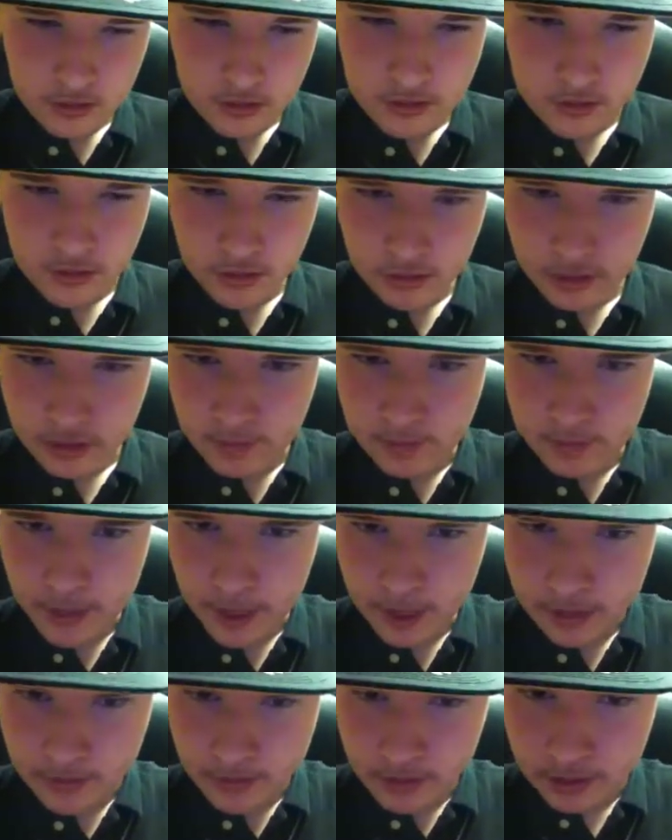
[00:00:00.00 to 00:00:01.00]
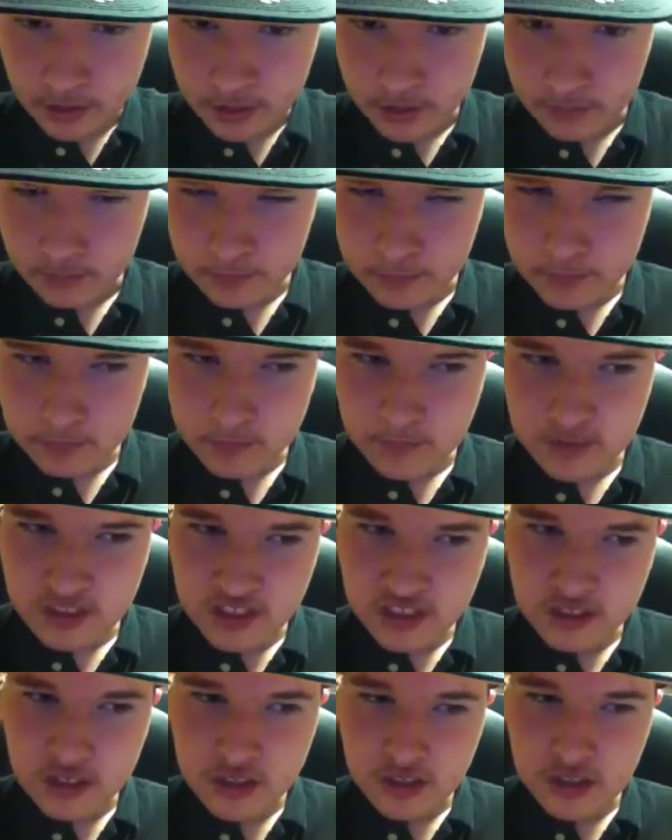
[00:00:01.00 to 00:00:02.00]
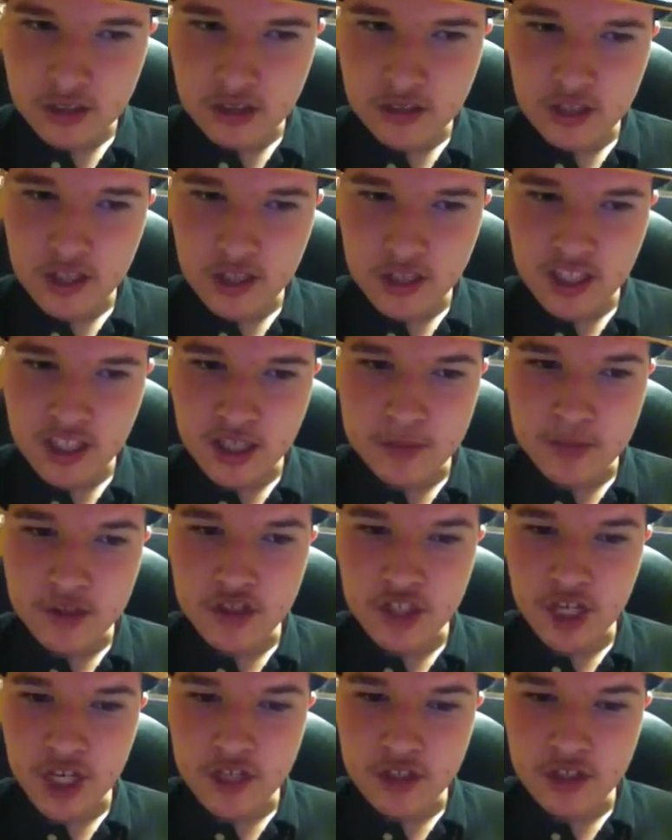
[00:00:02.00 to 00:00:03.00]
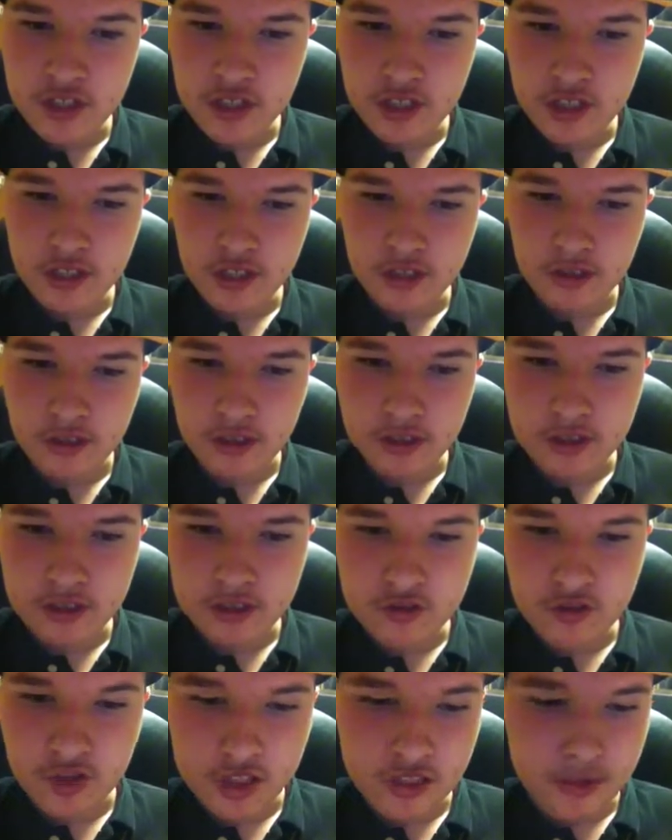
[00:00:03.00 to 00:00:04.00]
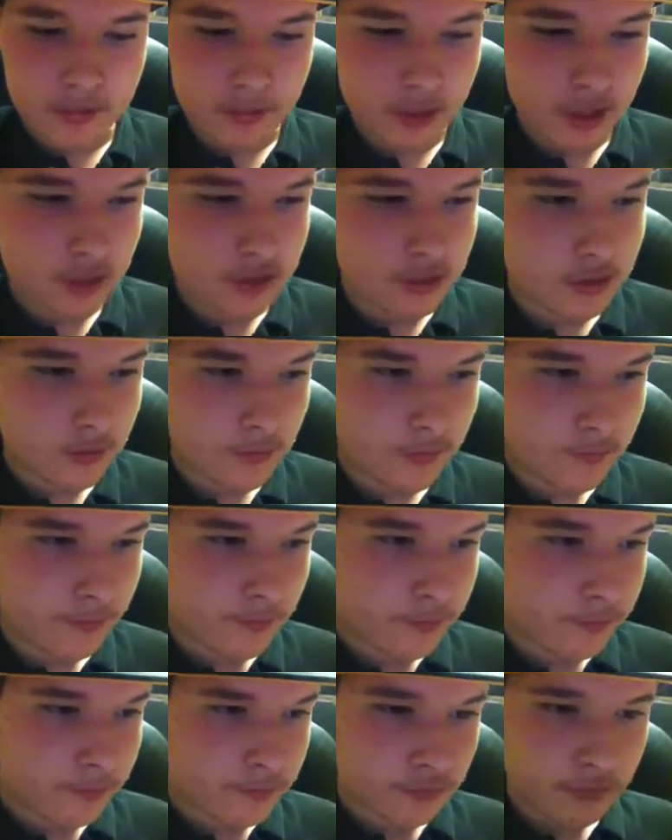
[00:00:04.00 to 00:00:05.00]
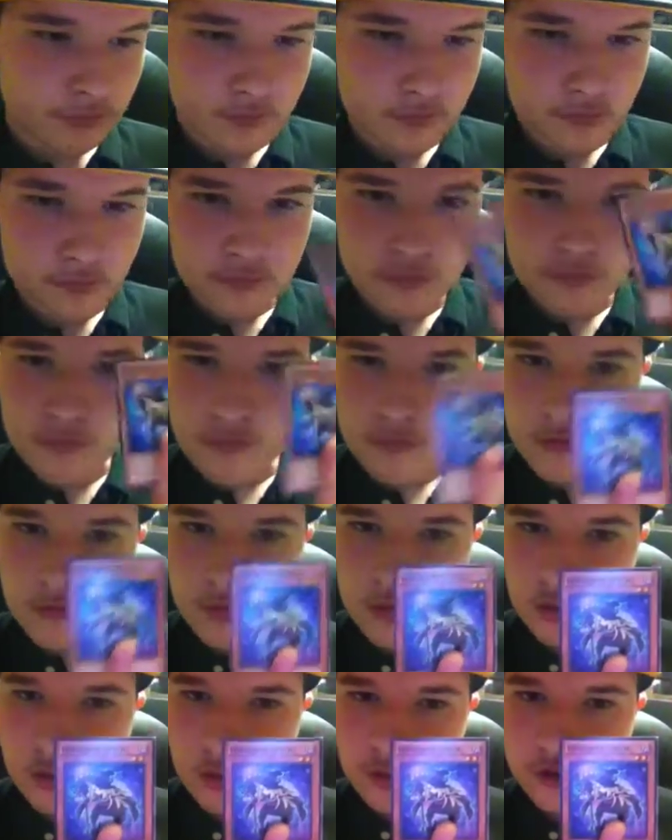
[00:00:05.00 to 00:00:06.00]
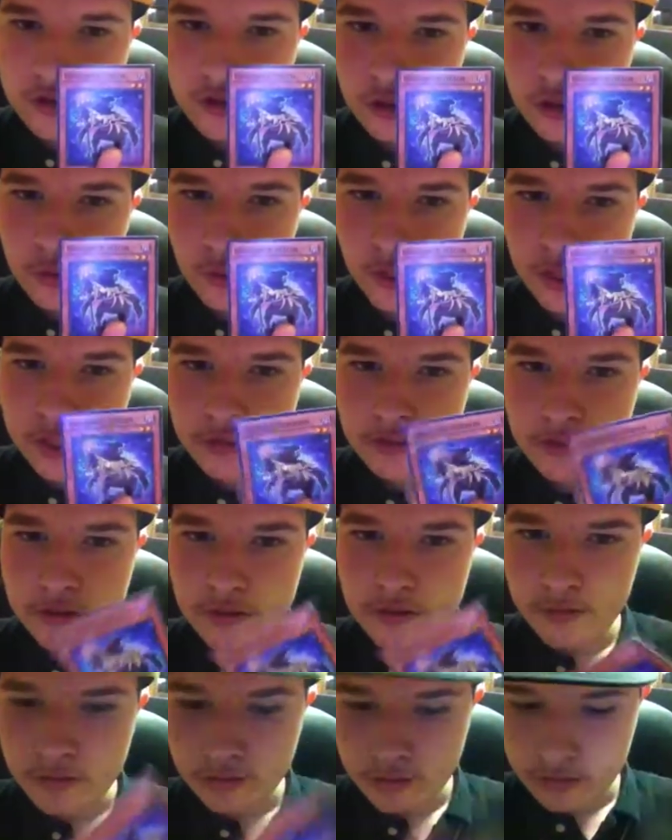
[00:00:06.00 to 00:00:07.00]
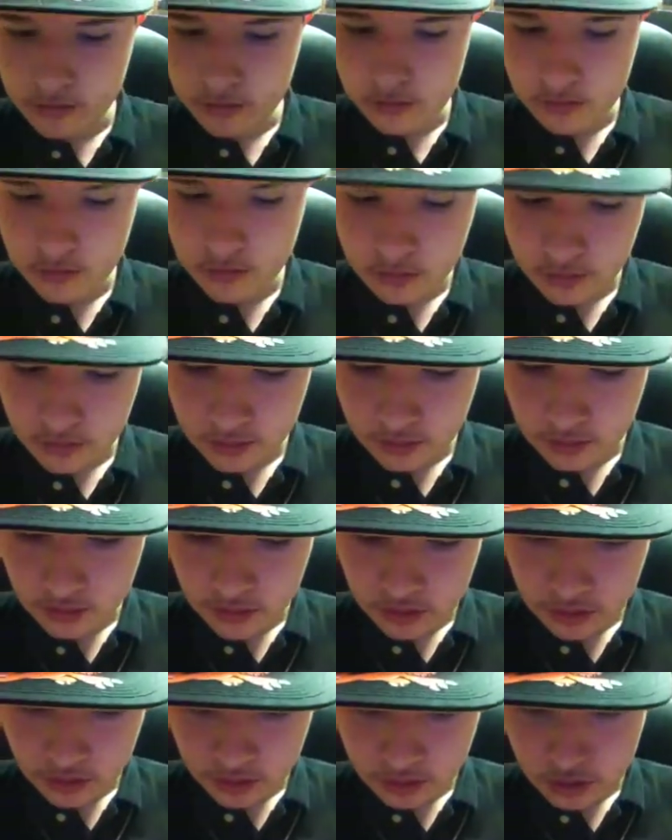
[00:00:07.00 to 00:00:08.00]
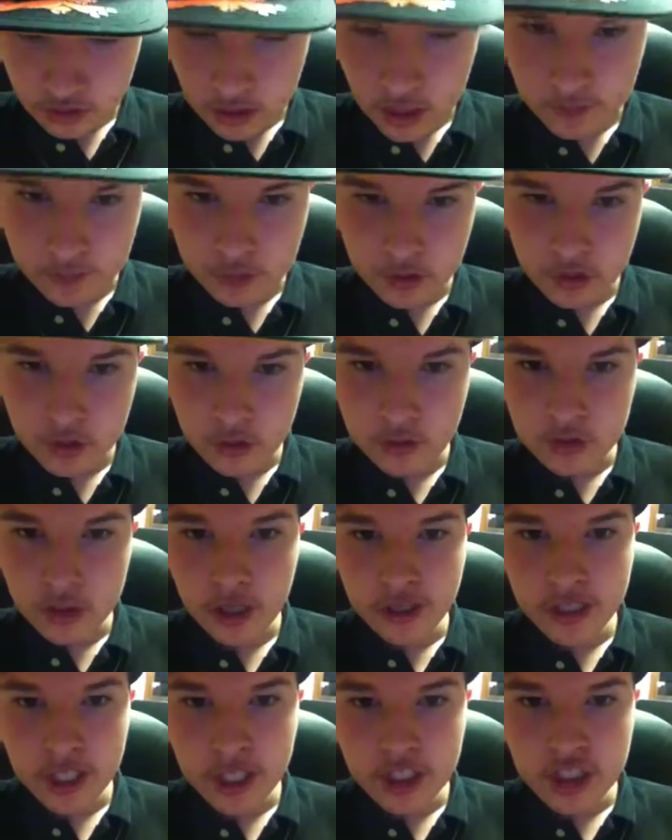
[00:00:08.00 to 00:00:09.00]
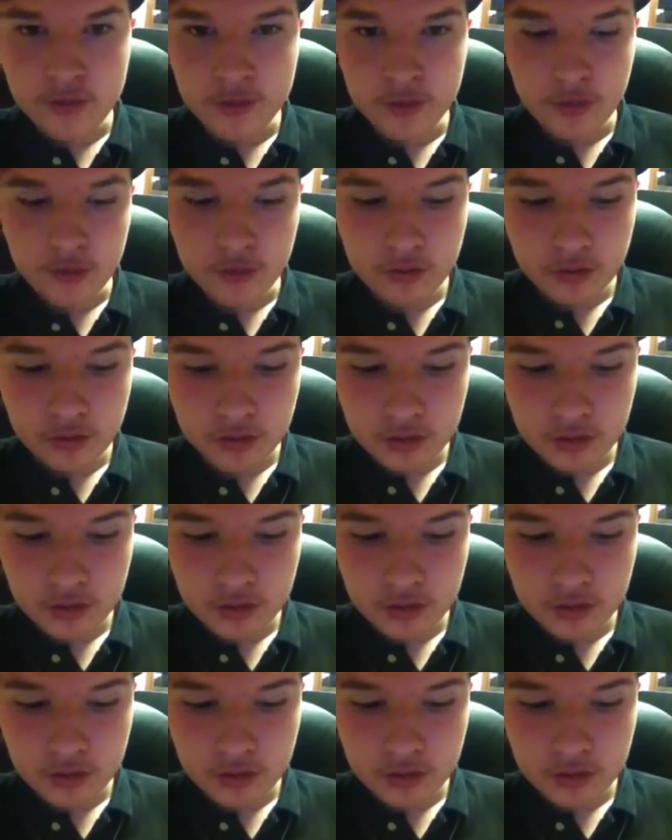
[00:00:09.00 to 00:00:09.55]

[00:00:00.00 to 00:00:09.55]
Sorry, the background on the thing keeps changing and I get distracted by it. Ghostrick Witch. Level 2 Dark attribute.